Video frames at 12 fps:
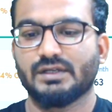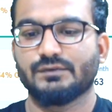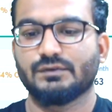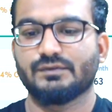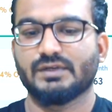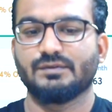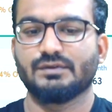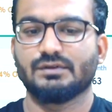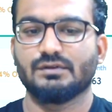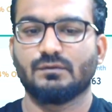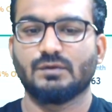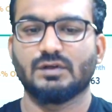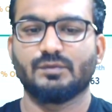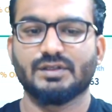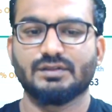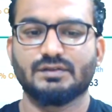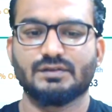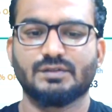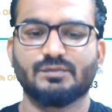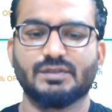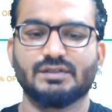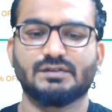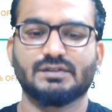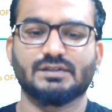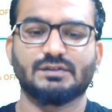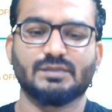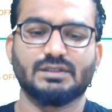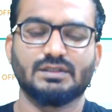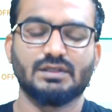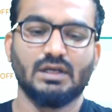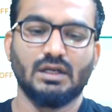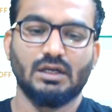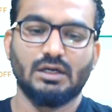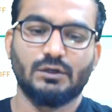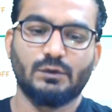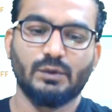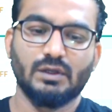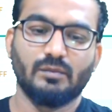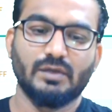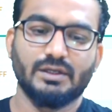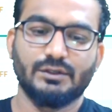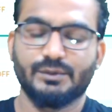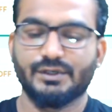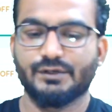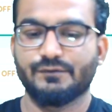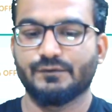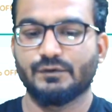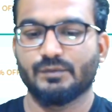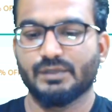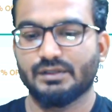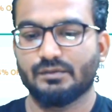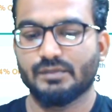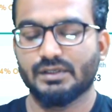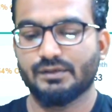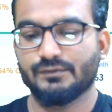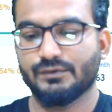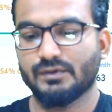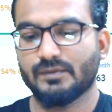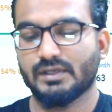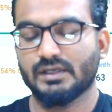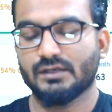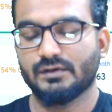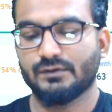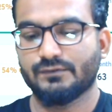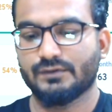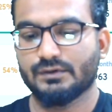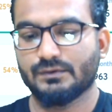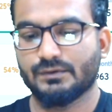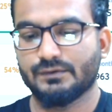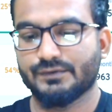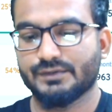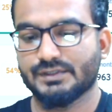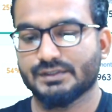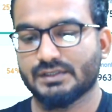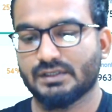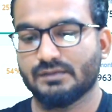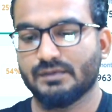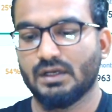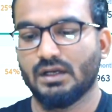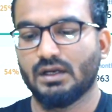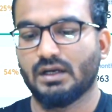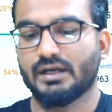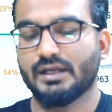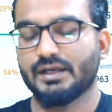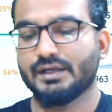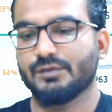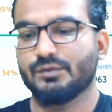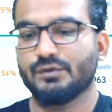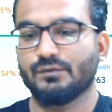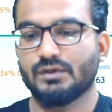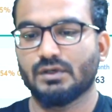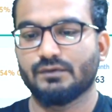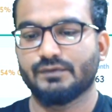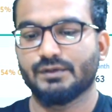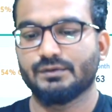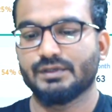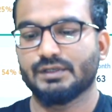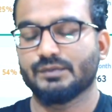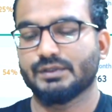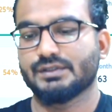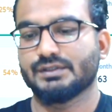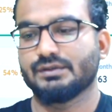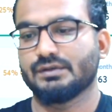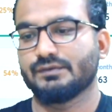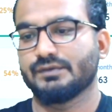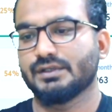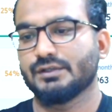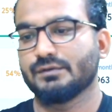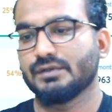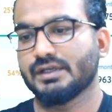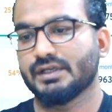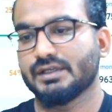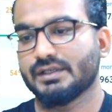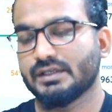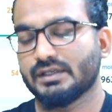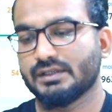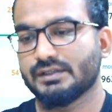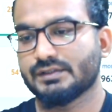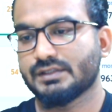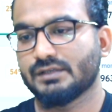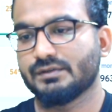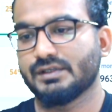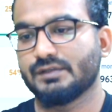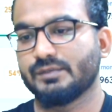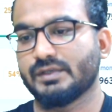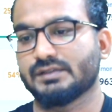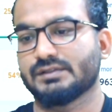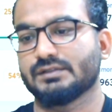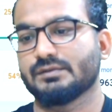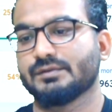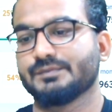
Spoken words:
9450, 1 month, 3 months, 6 months, 12 months, 24 months. But if you apply our referral code PhysicsHub, Unacademy will offer you 10% off and you will get it at a discounted price.